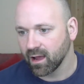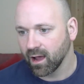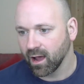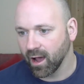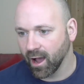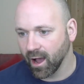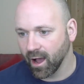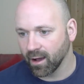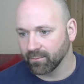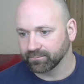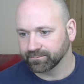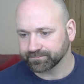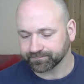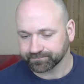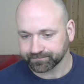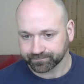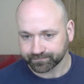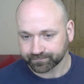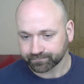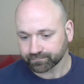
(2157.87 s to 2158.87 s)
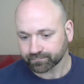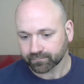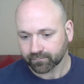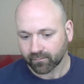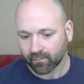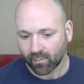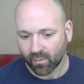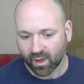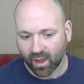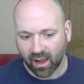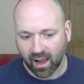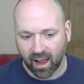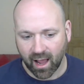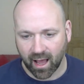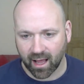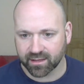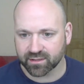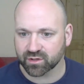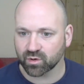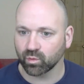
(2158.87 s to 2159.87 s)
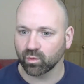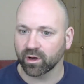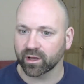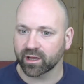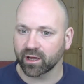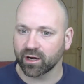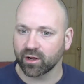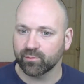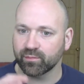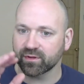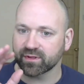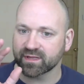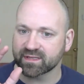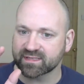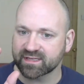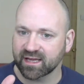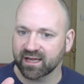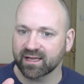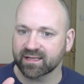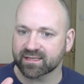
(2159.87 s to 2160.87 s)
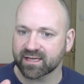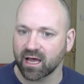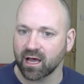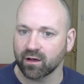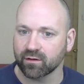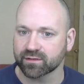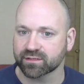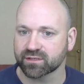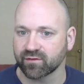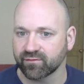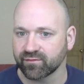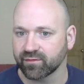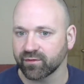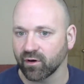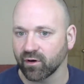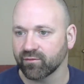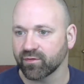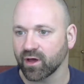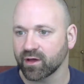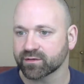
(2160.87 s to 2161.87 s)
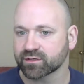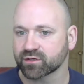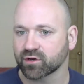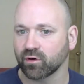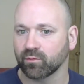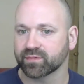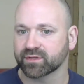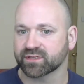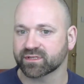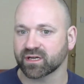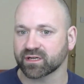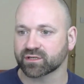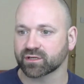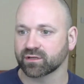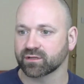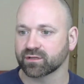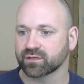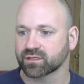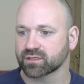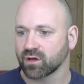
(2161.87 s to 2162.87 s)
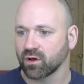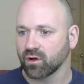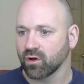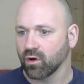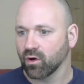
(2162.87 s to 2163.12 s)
and we're going to put the details of those competitions